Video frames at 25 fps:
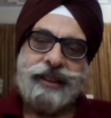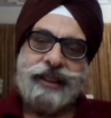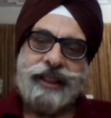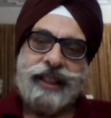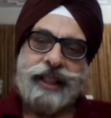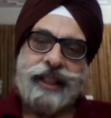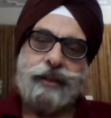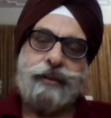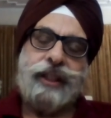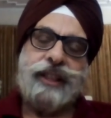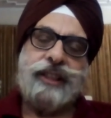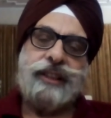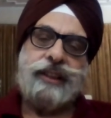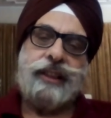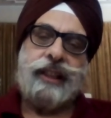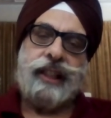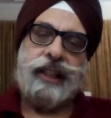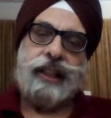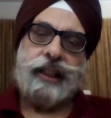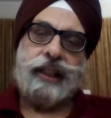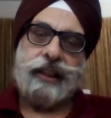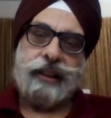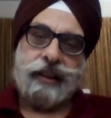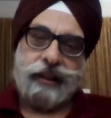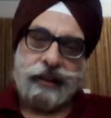in which
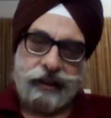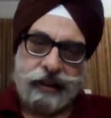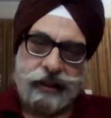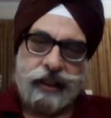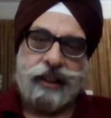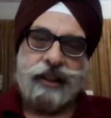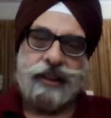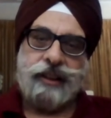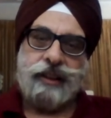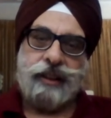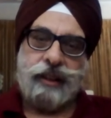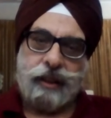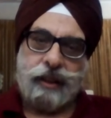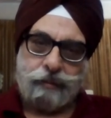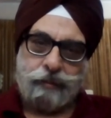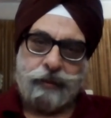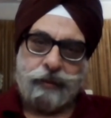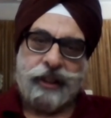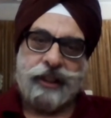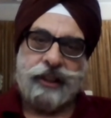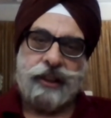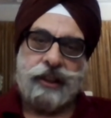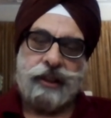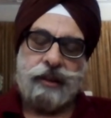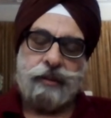they learn
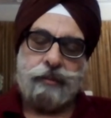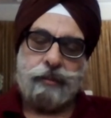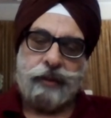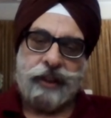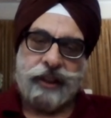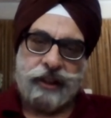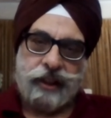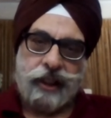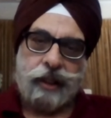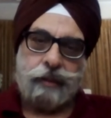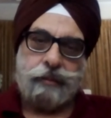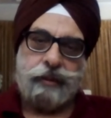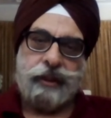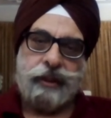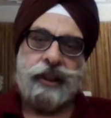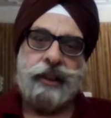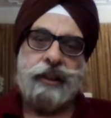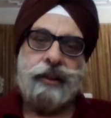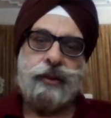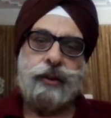Punjabi.